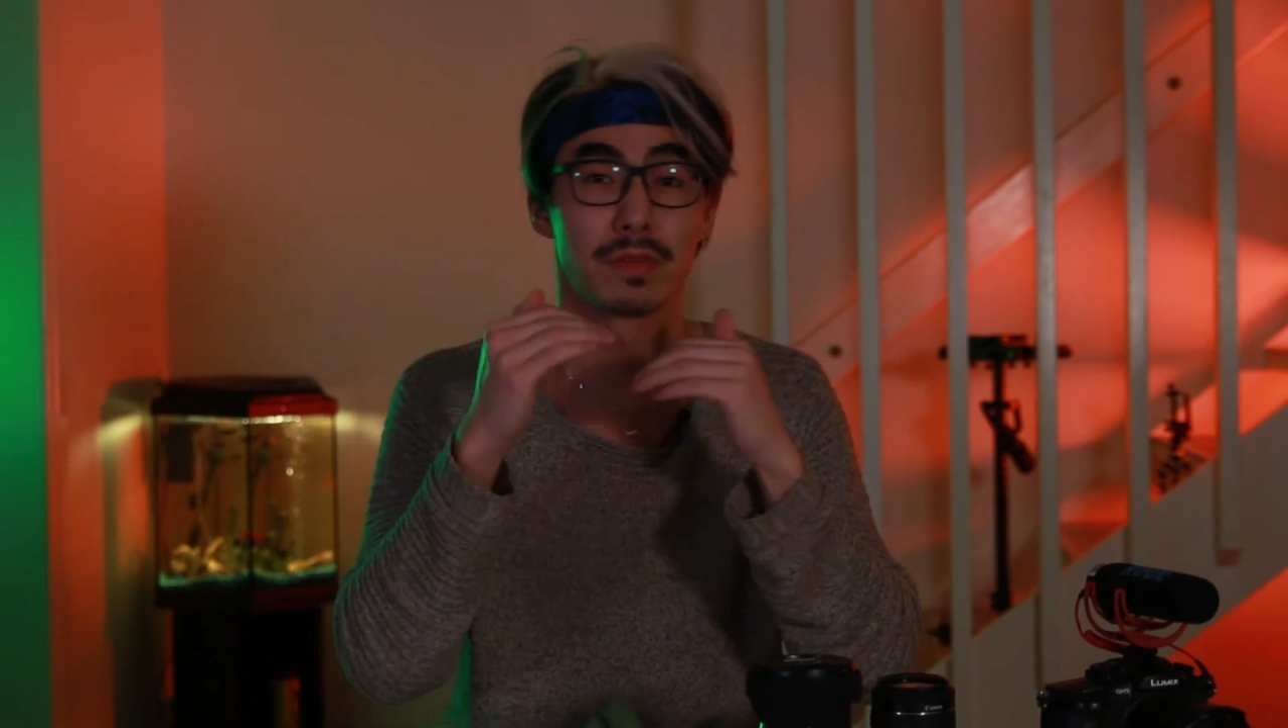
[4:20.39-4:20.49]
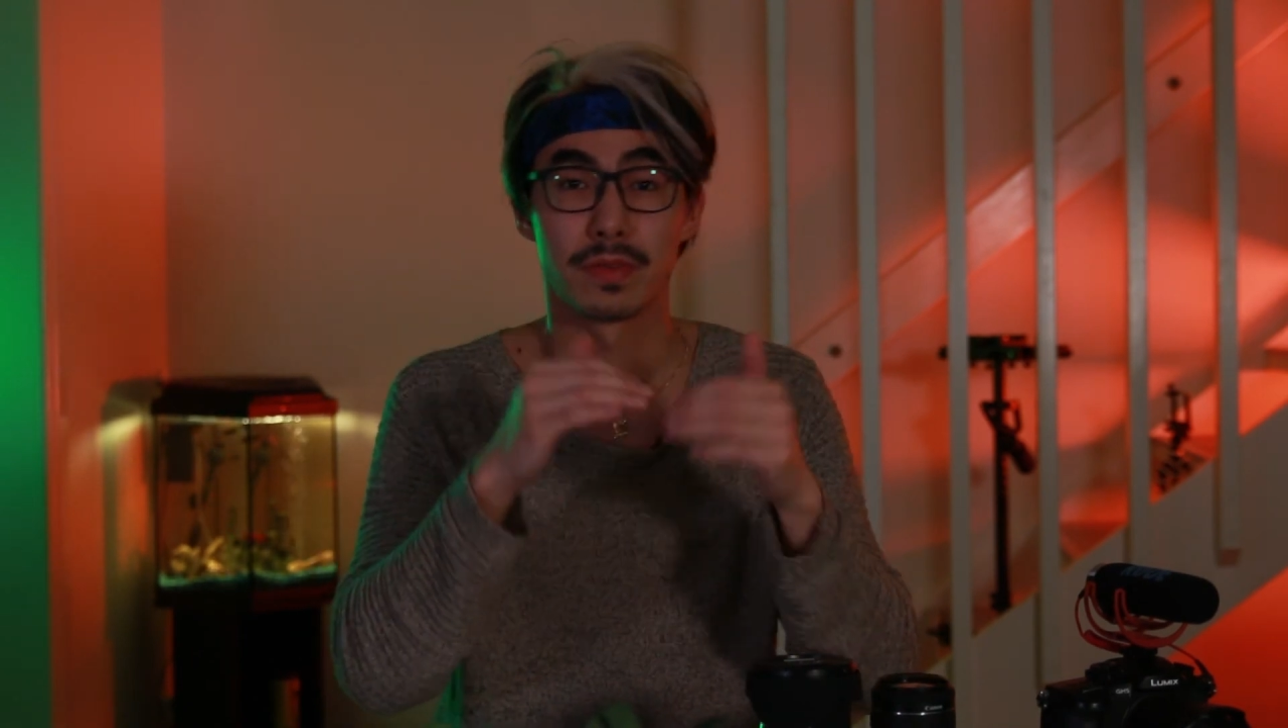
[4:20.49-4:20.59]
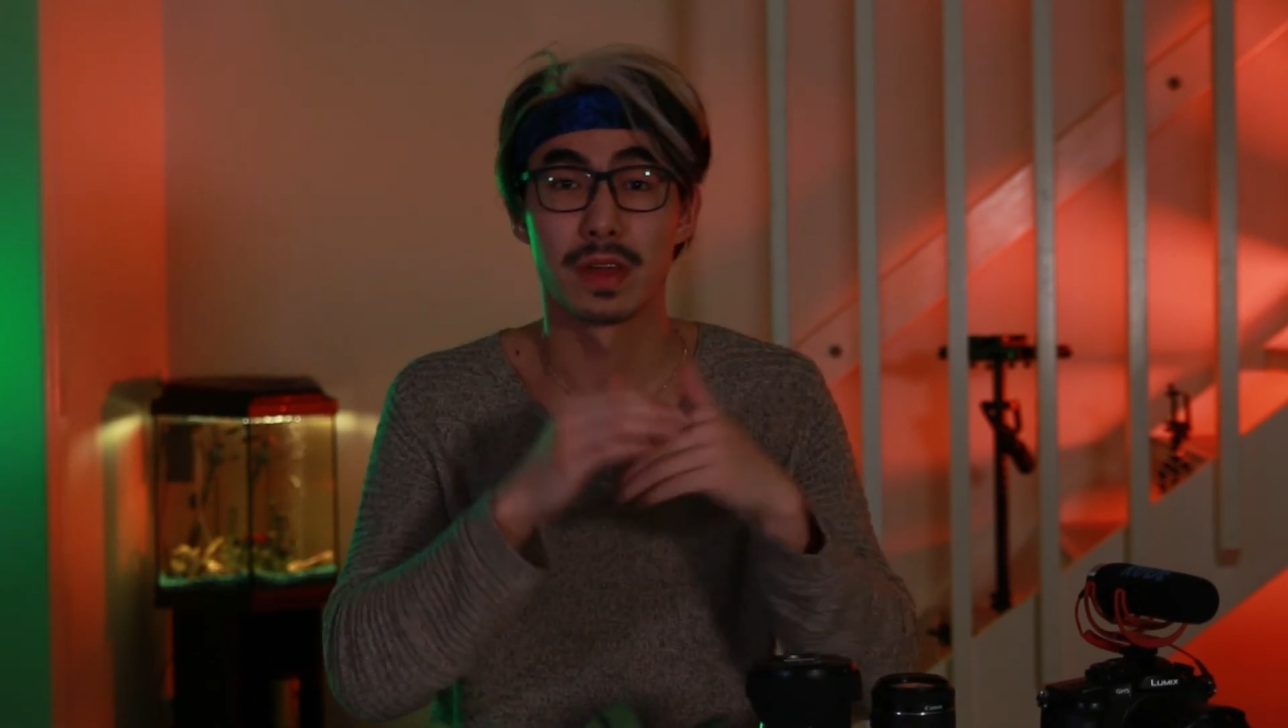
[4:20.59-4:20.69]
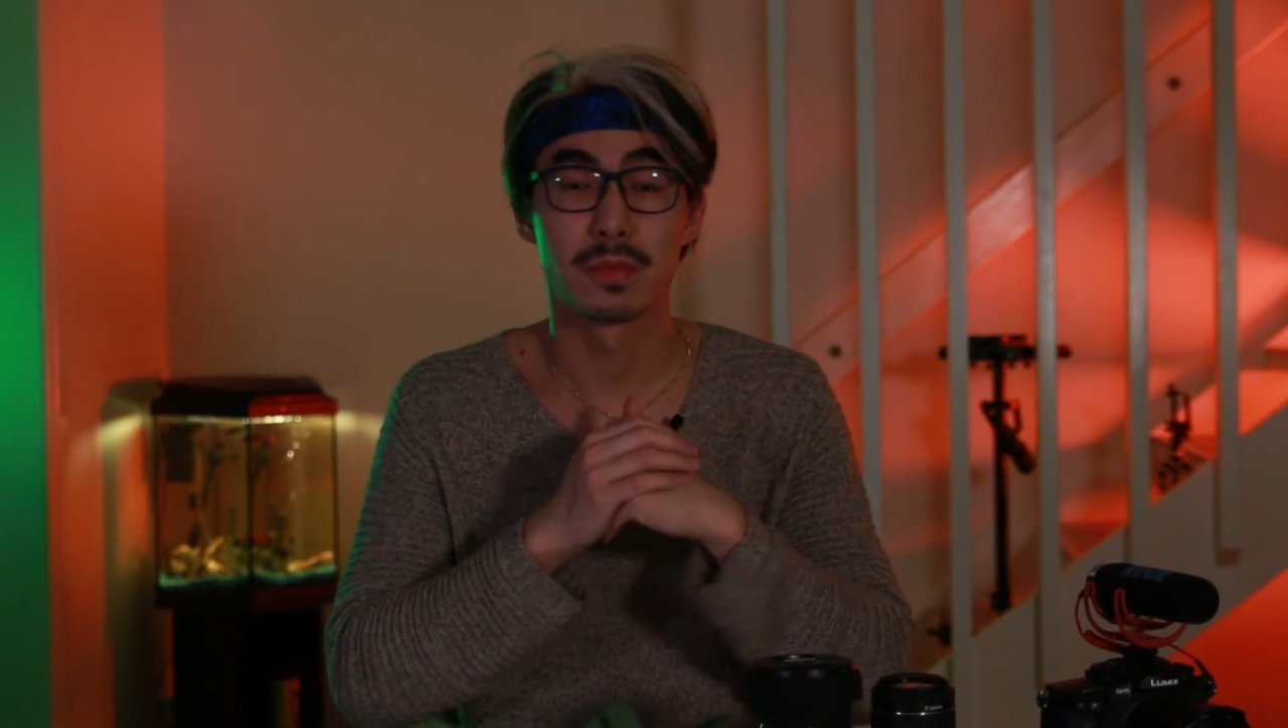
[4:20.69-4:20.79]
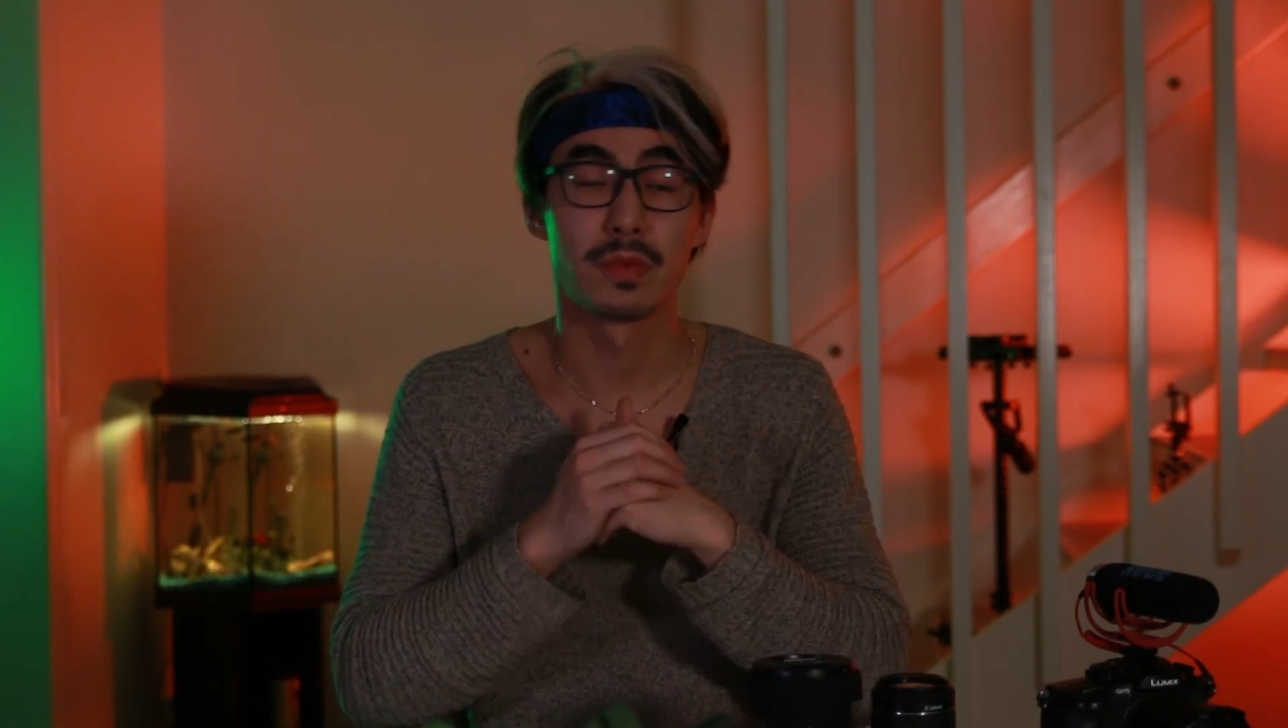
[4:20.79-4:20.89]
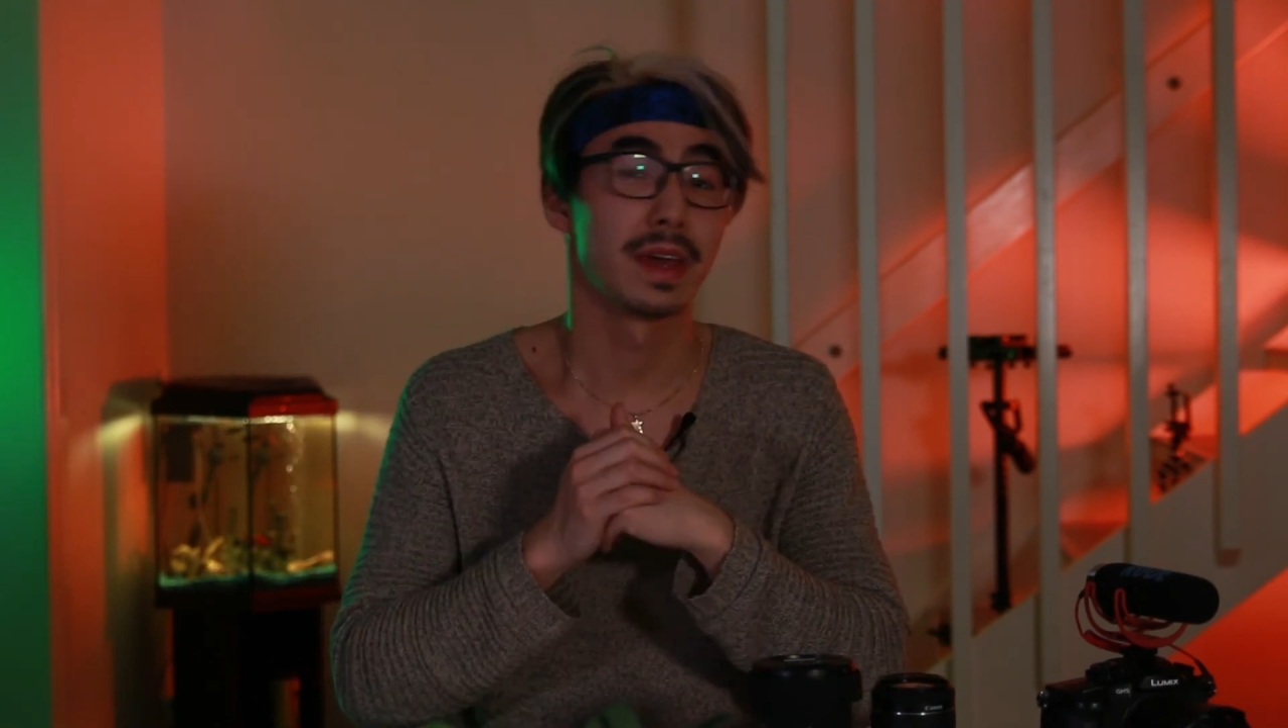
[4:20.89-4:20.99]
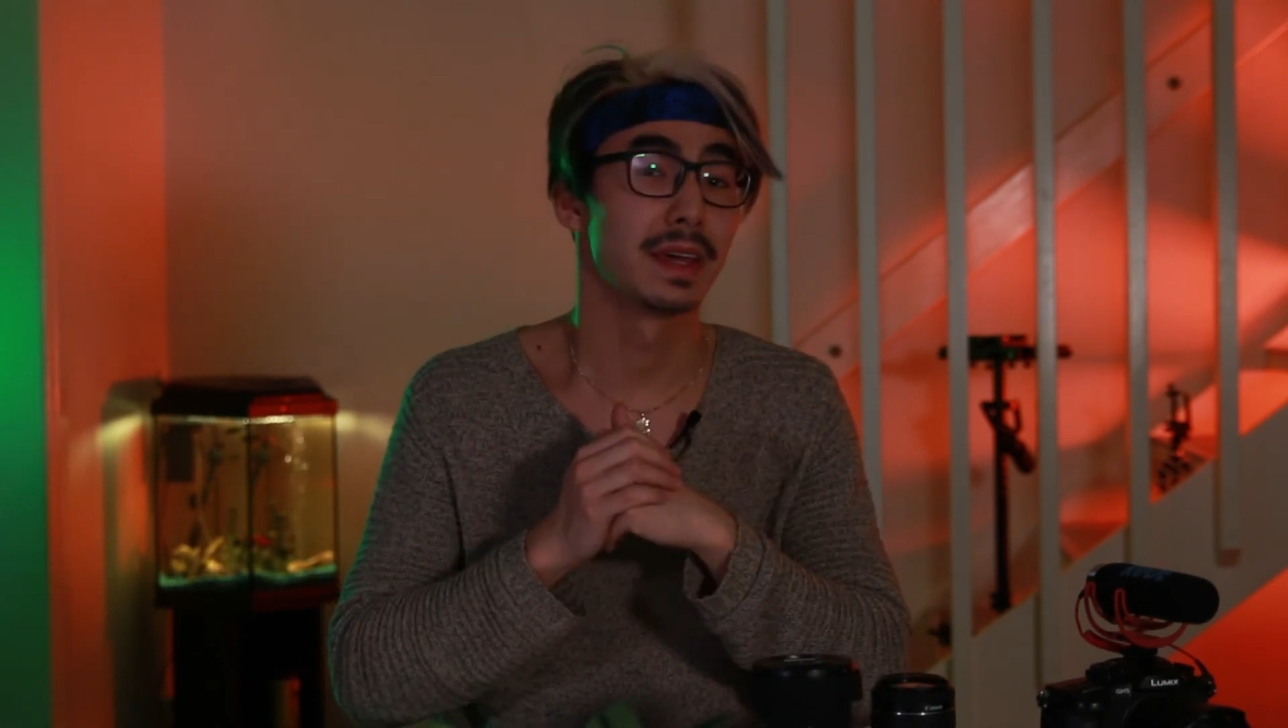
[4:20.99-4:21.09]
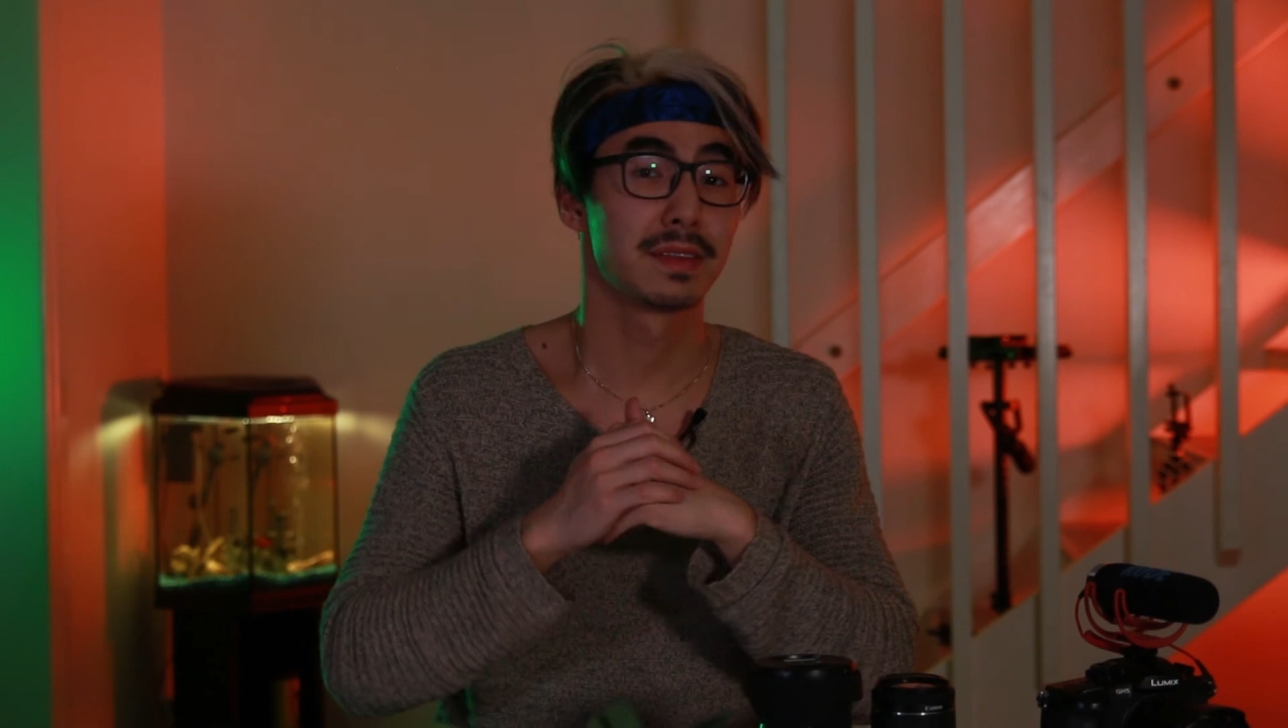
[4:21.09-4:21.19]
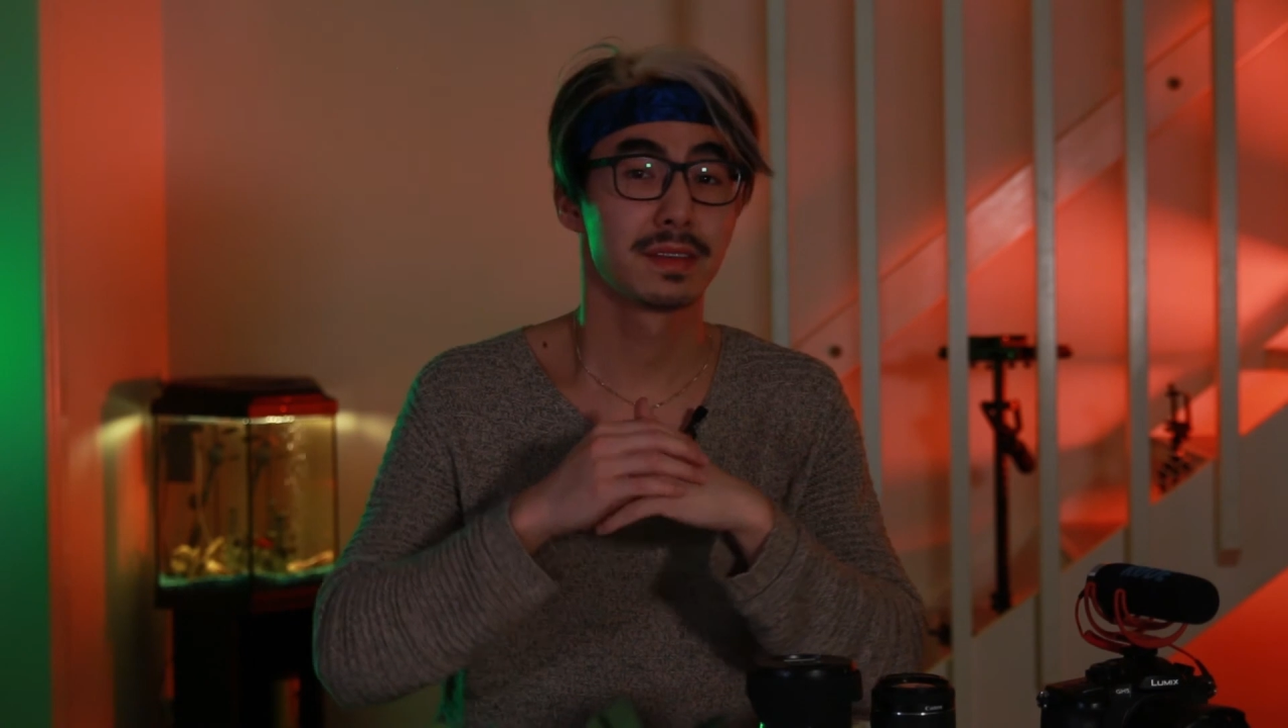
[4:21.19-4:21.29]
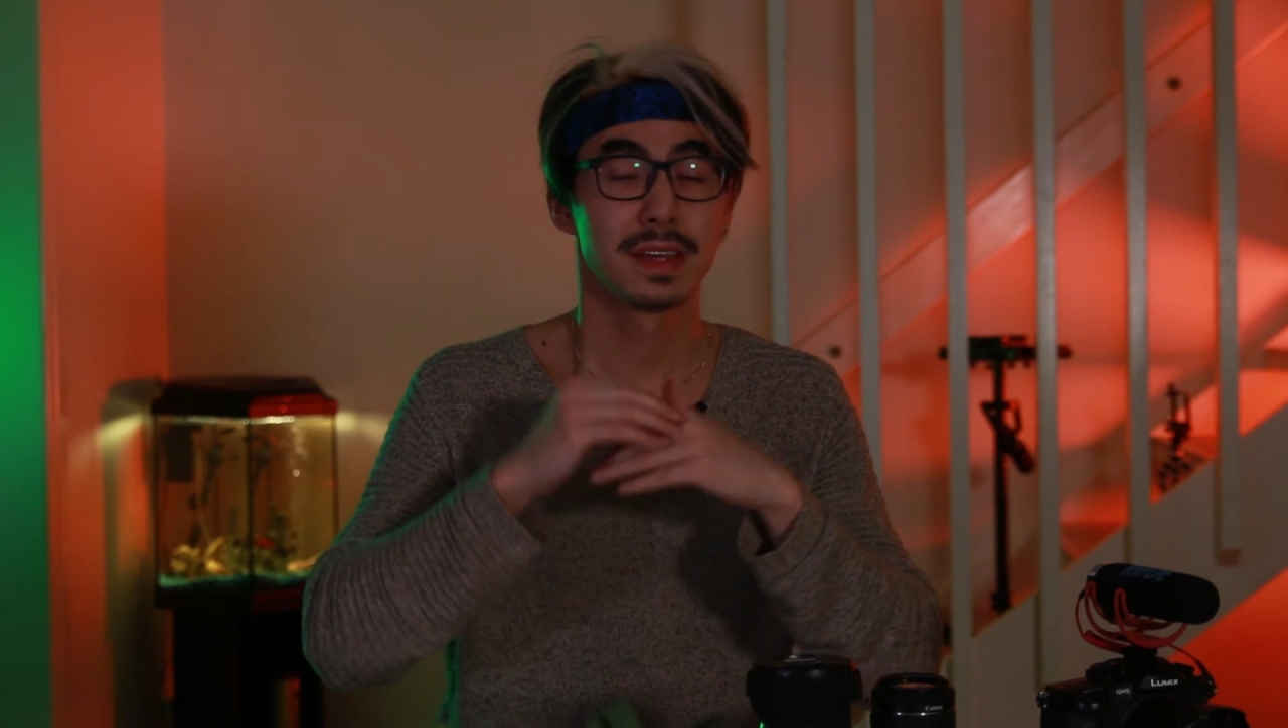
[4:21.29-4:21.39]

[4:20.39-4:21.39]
frame rate,